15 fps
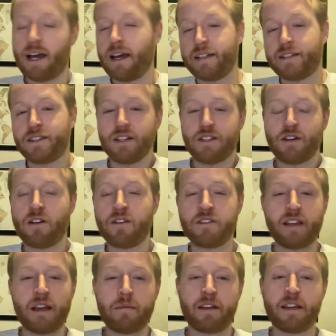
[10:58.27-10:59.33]
it's hard to
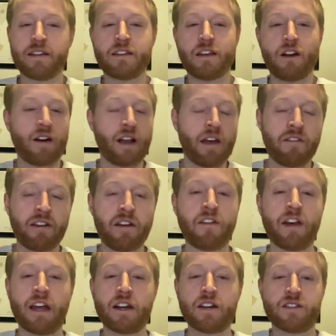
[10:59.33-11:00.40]
say because they already have an
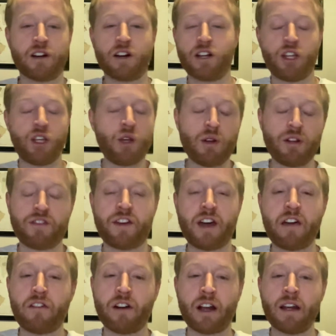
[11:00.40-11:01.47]
advantage. They're a huge
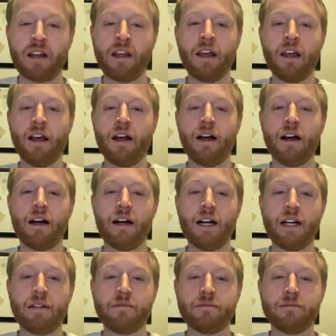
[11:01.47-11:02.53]
favorite.
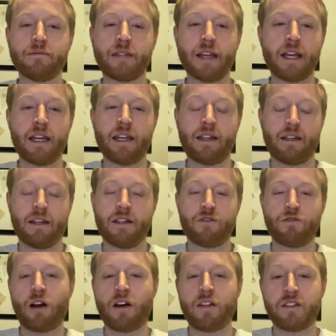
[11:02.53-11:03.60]
They could
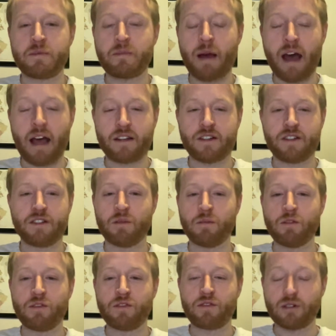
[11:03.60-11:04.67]
draw this match and still
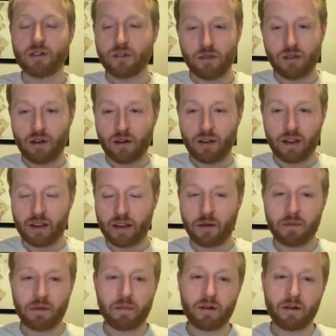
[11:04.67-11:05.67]
move through, though I think that would be